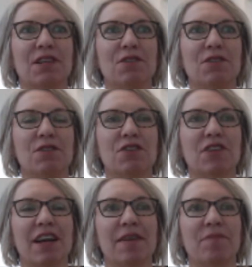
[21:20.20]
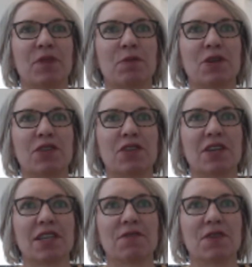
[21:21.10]
of research which
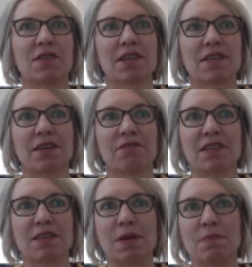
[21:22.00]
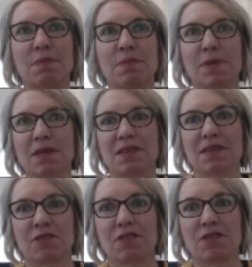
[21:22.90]
interviewed 600 SME businesses
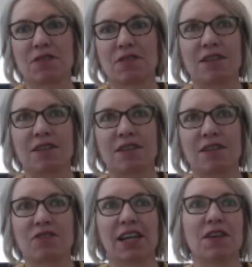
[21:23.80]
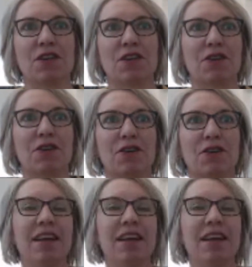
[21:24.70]
across New Zealand, Australia, and the
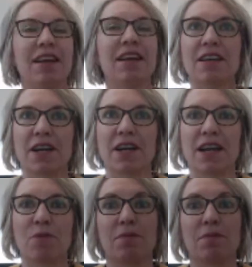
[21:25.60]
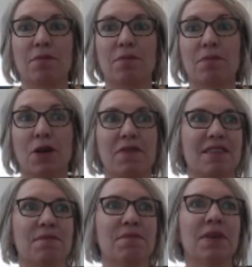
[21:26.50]
UK to find out what
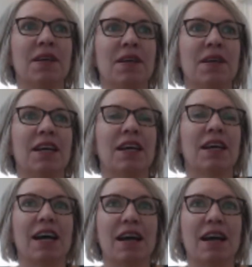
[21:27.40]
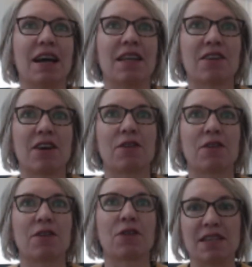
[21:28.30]
motivates them. And there's kind of
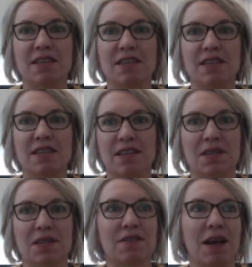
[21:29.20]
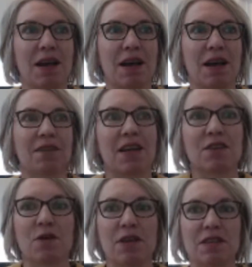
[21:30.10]
3 segments that have come out of that.
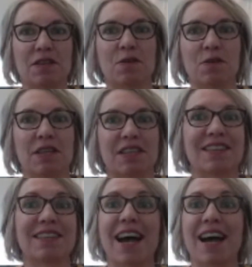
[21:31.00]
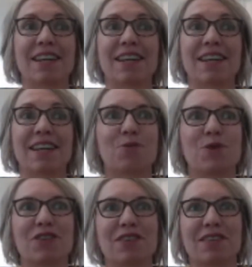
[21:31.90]
So there's the starters,
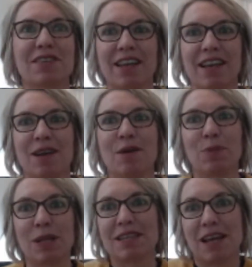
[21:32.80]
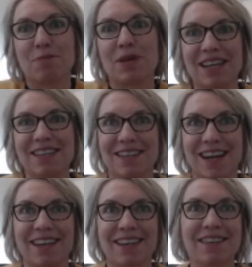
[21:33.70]
which is like, please help me get
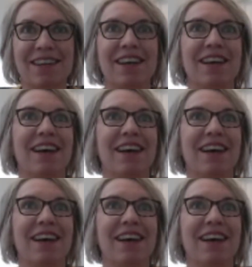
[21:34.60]
started.